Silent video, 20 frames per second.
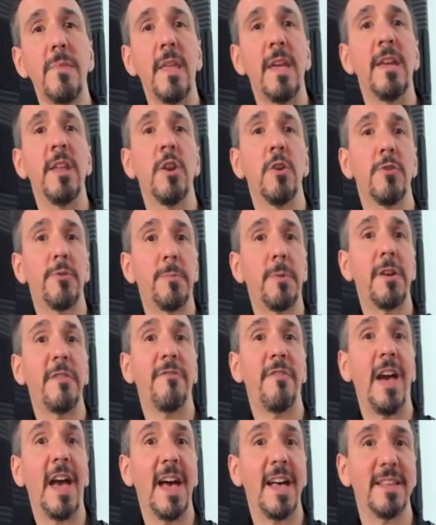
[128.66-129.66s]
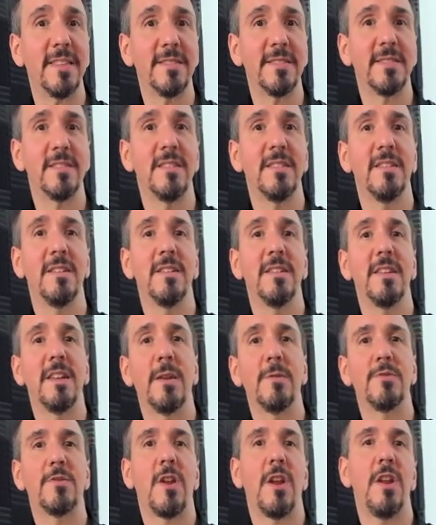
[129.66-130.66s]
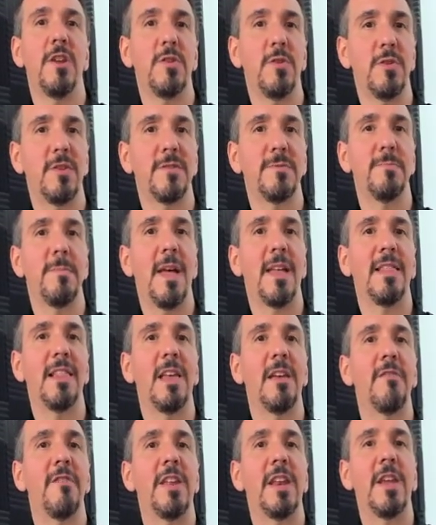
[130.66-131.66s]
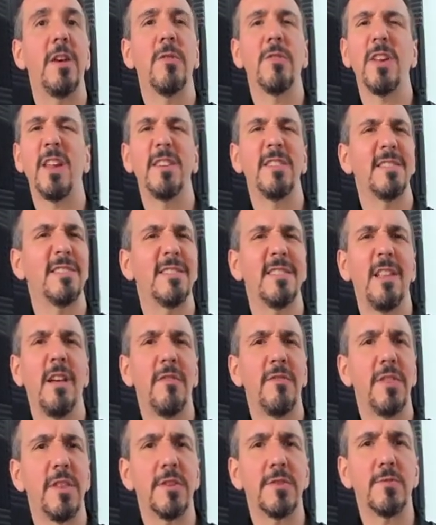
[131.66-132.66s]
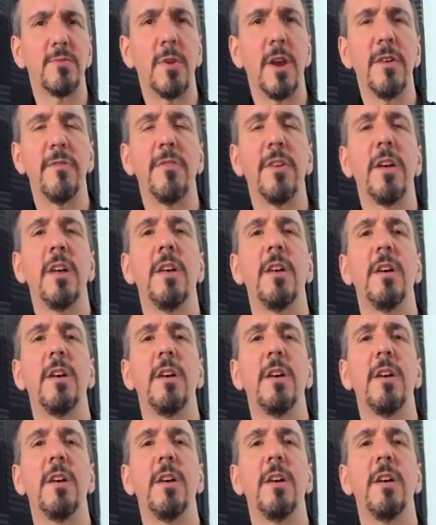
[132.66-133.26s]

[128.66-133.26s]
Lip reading: it's pretty fast, and I was trying to do this medley video, and I just loved this riff.